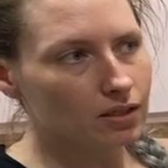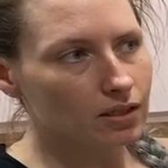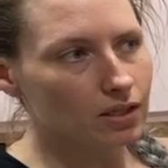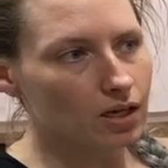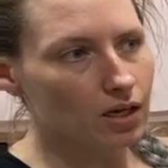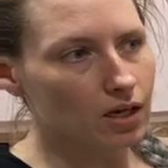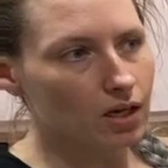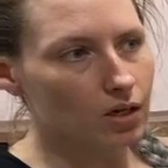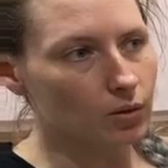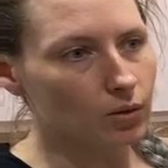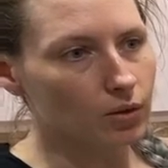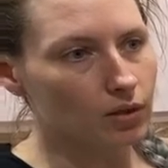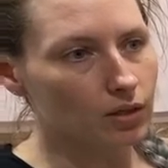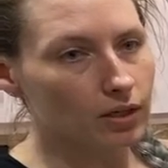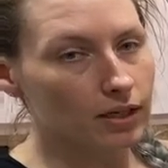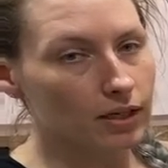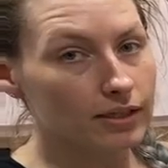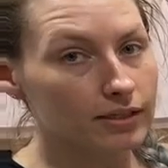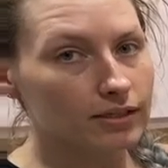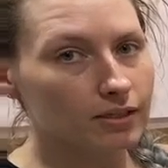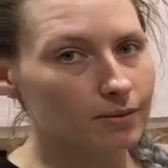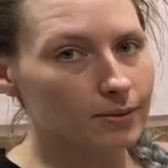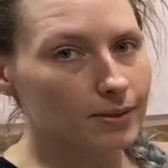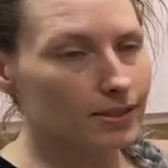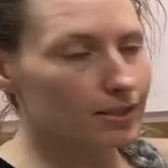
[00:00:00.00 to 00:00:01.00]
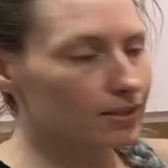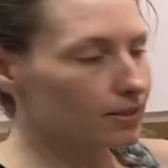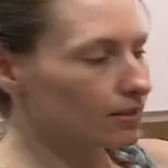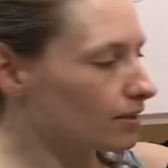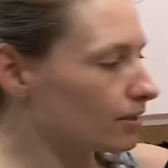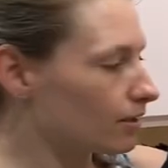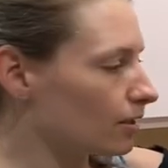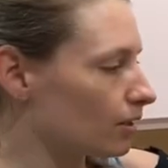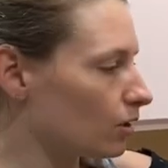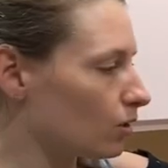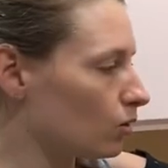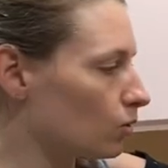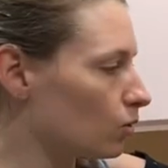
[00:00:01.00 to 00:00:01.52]
our estimate,
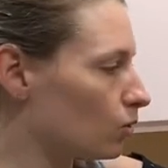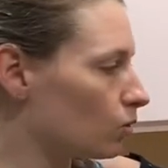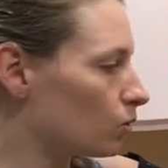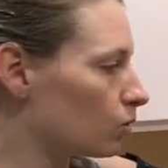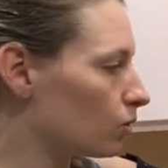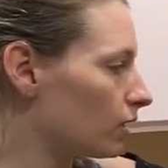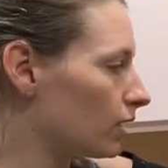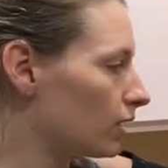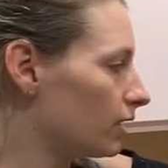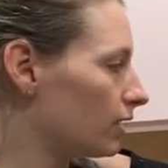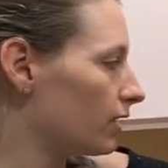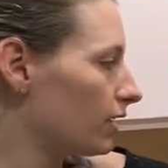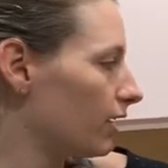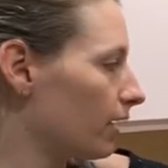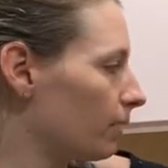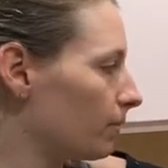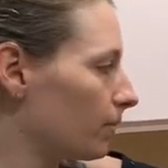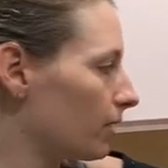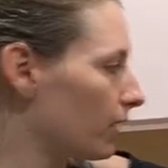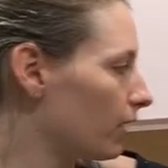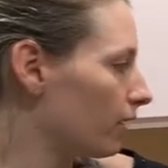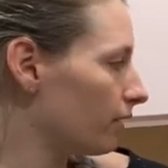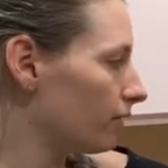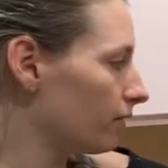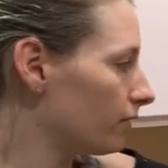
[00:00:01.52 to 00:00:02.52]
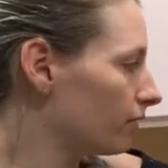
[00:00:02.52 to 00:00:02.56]
so it's taped off.